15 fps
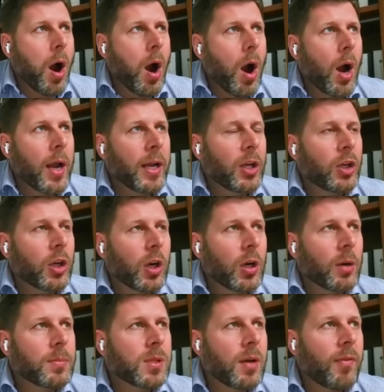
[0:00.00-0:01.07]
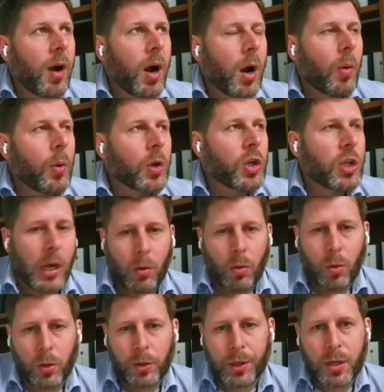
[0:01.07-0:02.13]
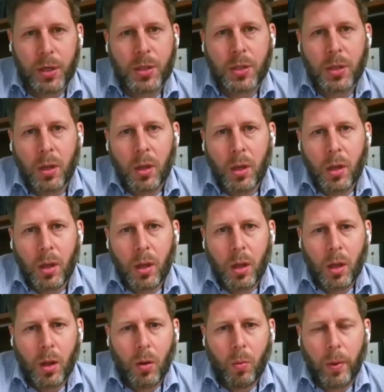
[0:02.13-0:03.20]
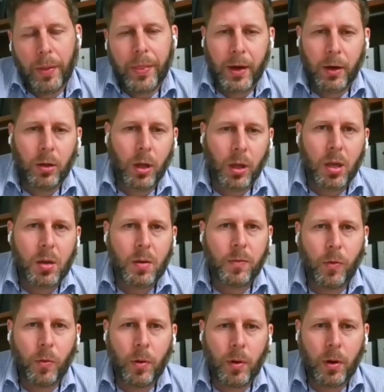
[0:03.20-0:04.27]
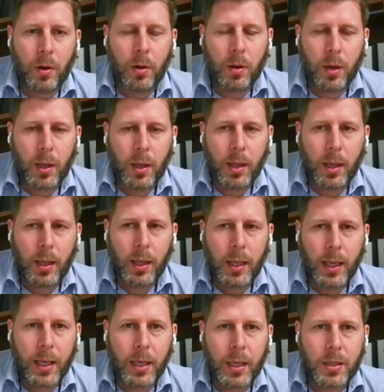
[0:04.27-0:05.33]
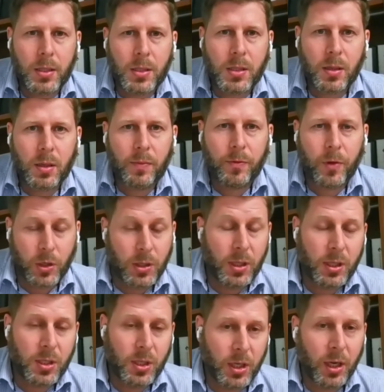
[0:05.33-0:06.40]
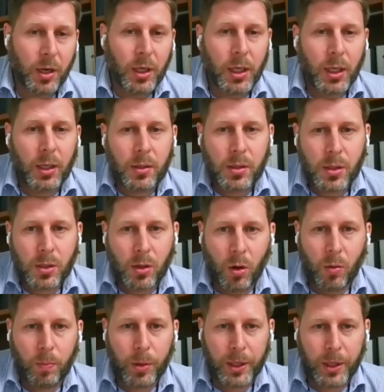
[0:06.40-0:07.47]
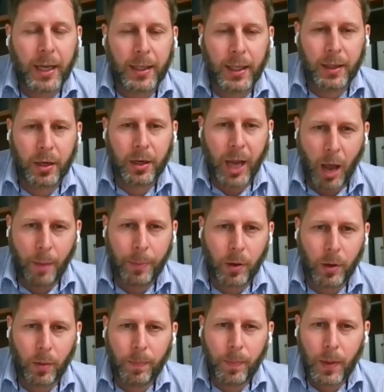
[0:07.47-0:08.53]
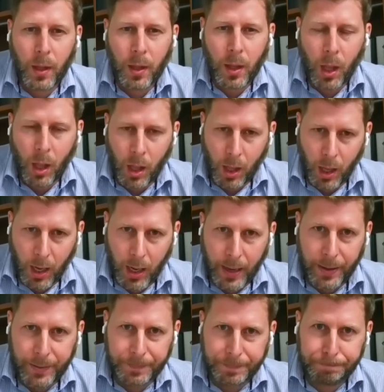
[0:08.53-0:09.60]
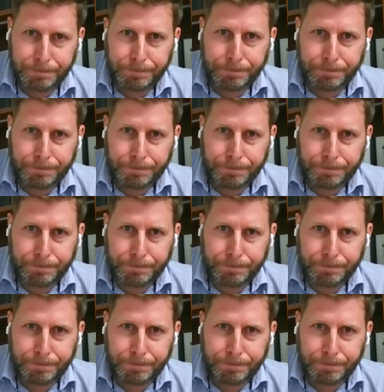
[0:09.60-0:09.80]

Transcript: In terms of our shareholders, what they're looking for is firstly security, so protecting their capital. The